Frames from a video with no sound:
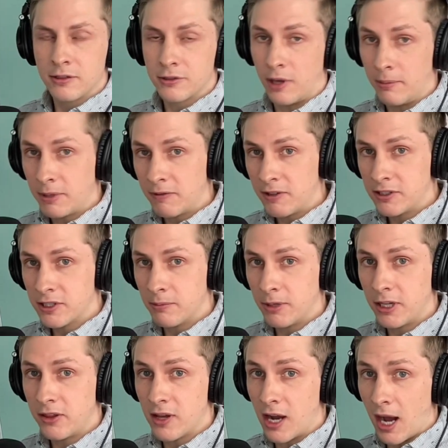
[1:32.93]
So I'm giving
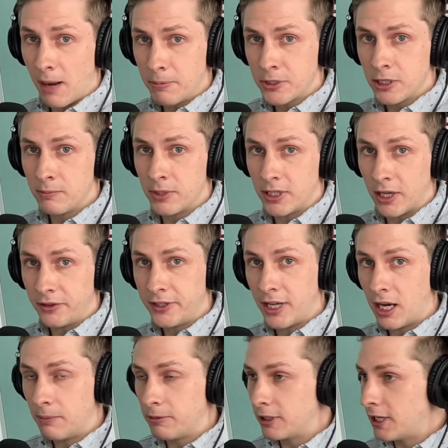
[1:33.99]
somebody the option, but not the
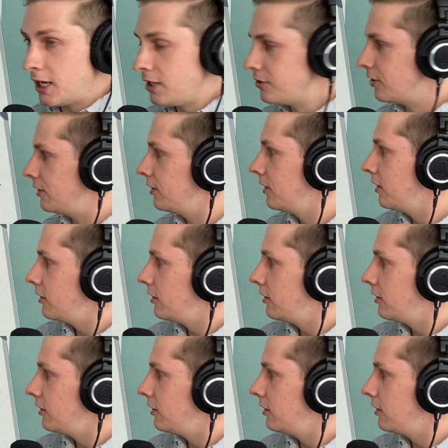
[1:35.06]
obligation,